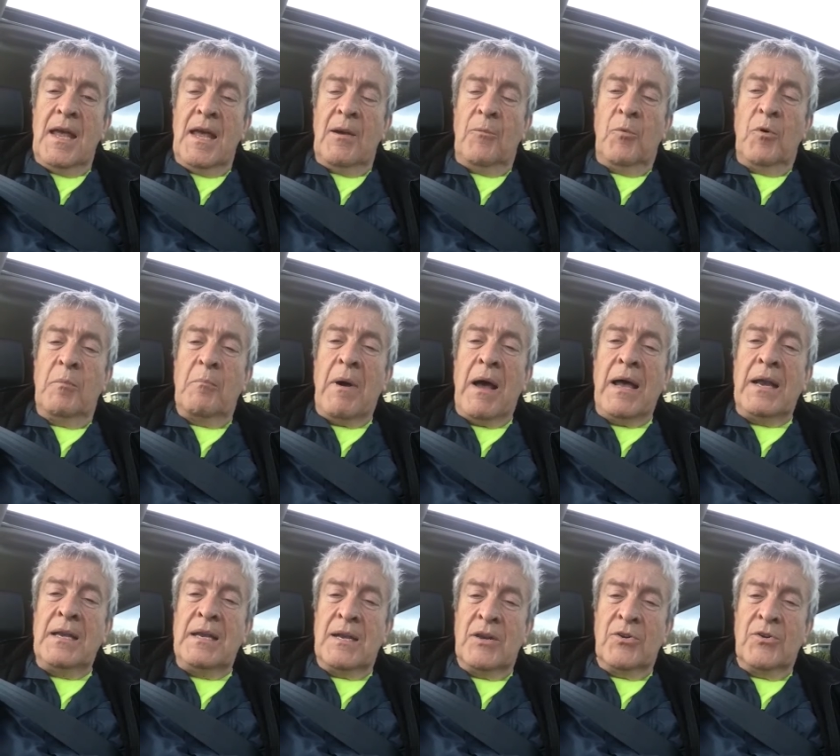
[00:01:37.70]
And when
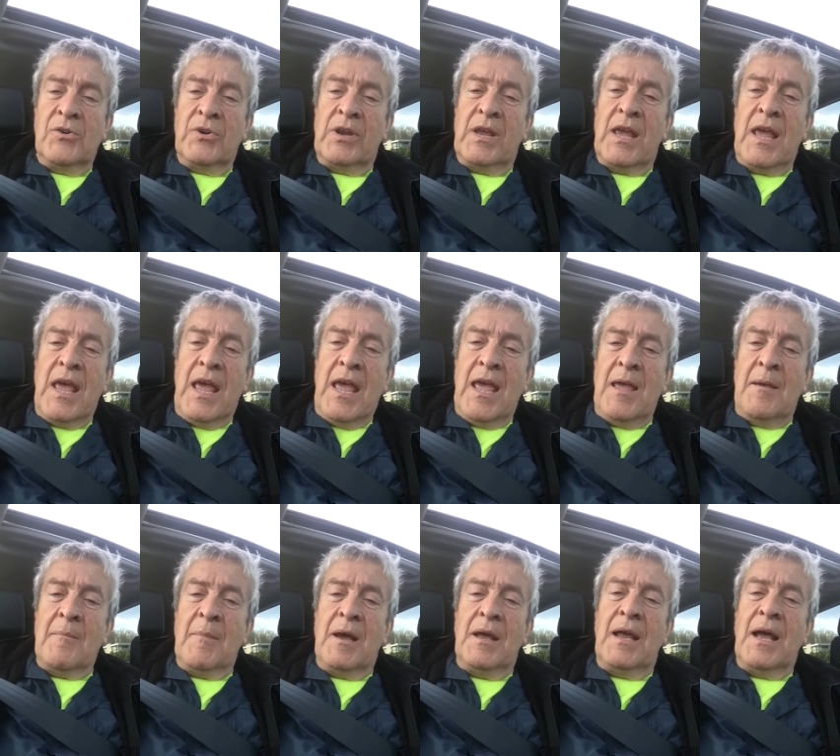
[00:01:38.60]
my turn
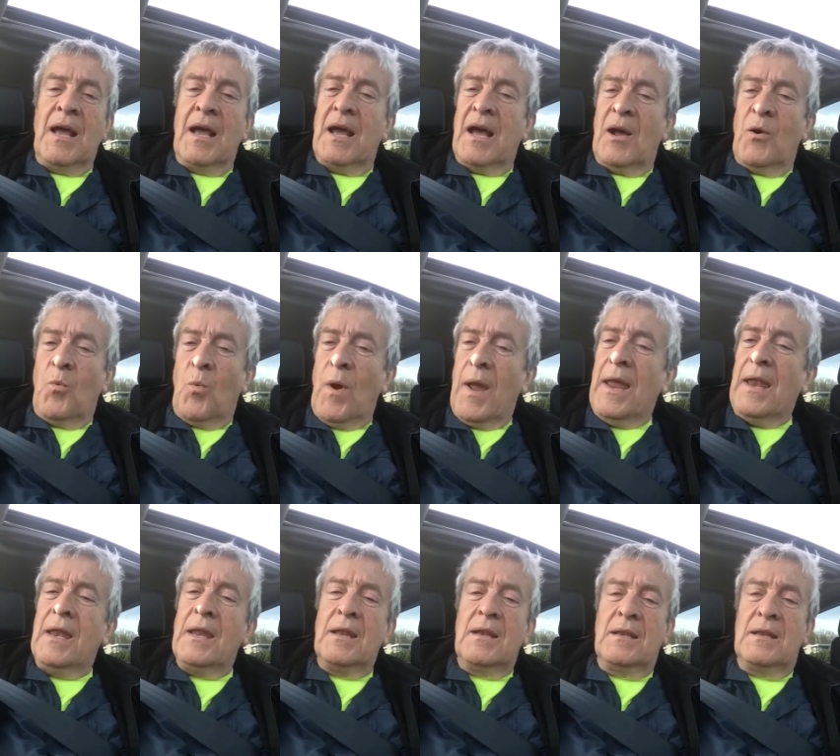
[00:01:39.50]
came, I
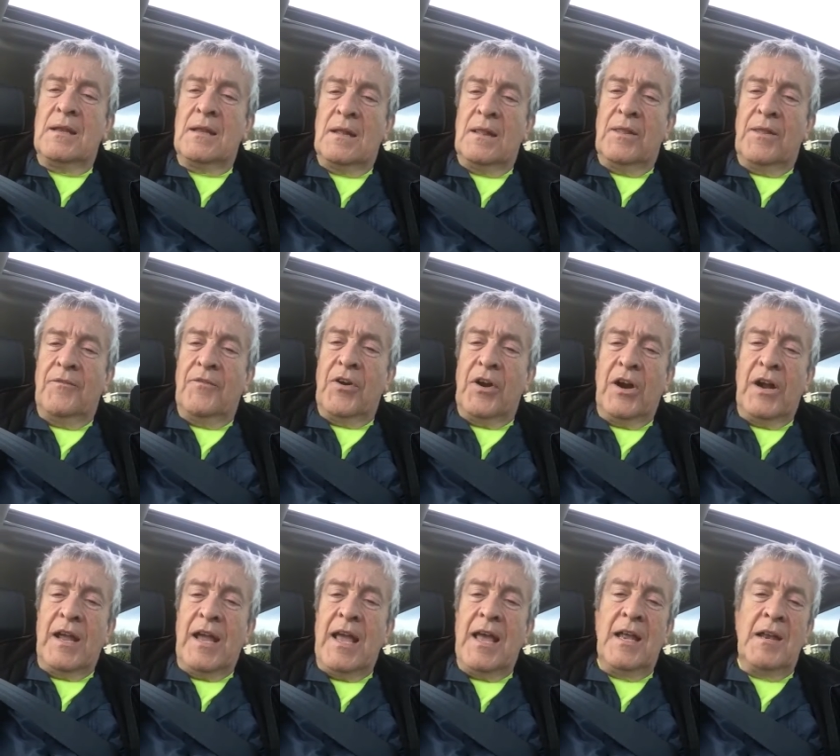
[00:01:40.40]
waited till the
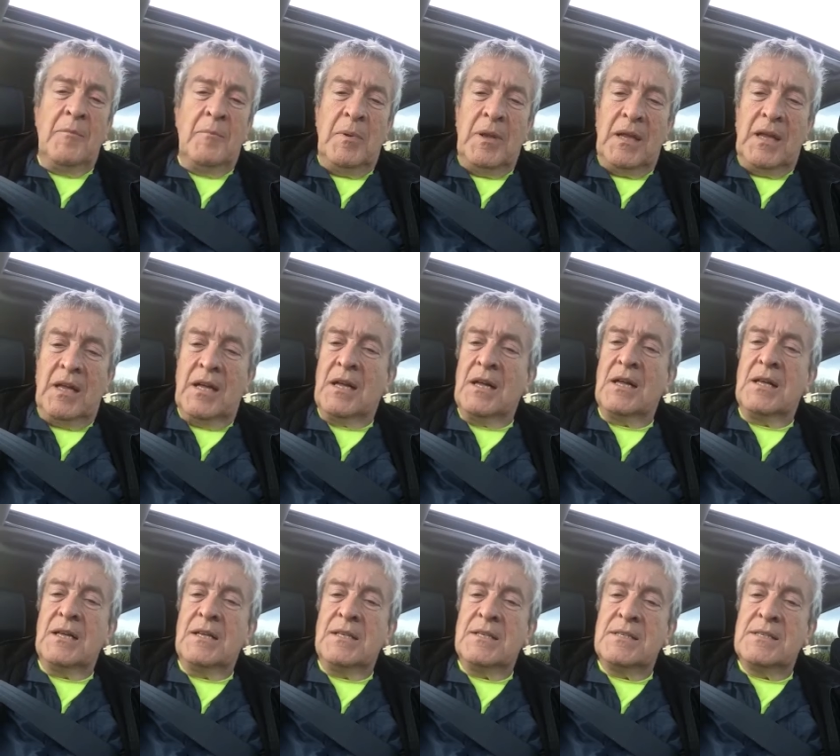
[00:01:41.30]
very end
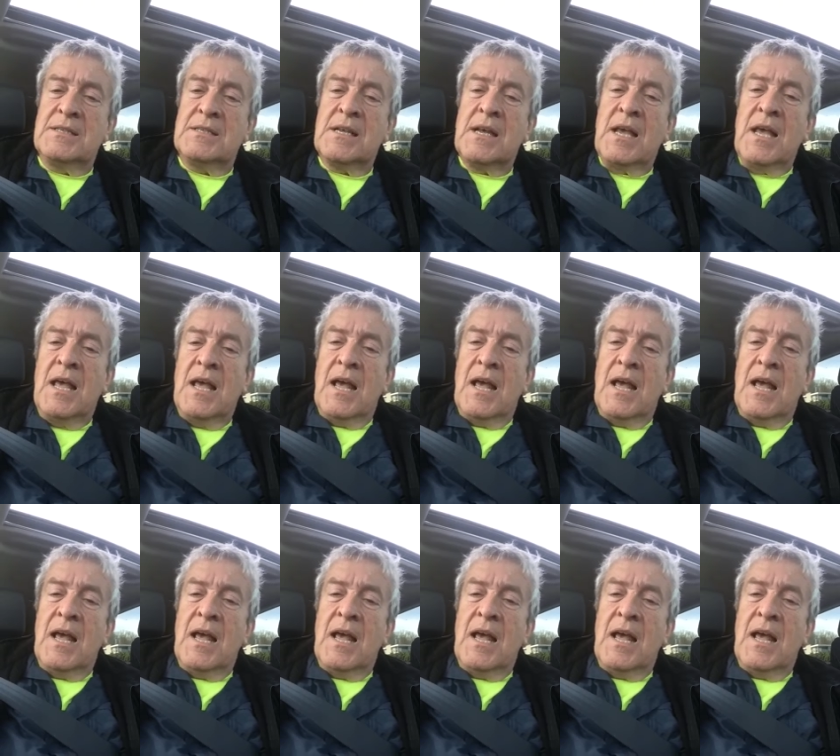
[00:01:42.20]
because